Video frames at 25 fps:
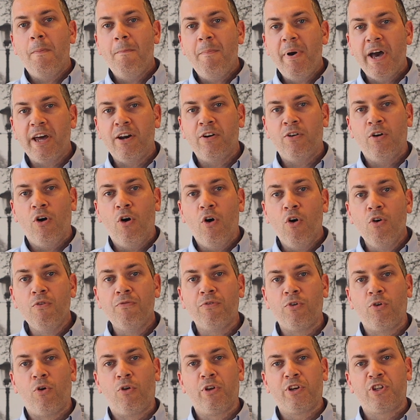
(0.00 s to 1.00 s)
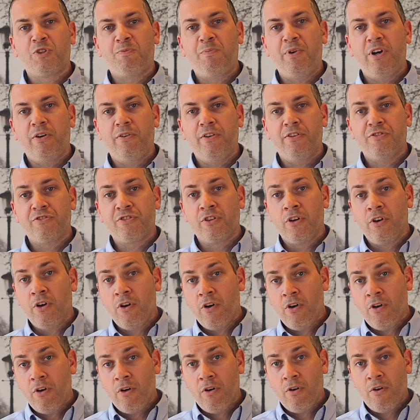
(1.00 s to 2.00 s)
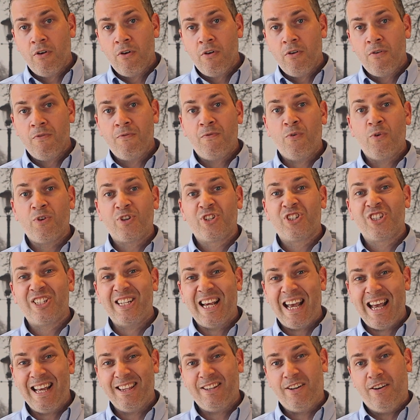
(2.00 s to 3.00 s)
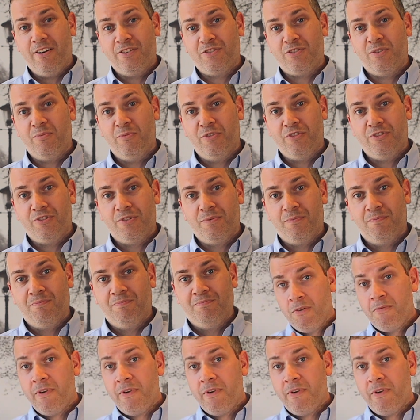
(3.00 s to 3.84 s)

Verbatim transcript: a better overall experience for sad customers.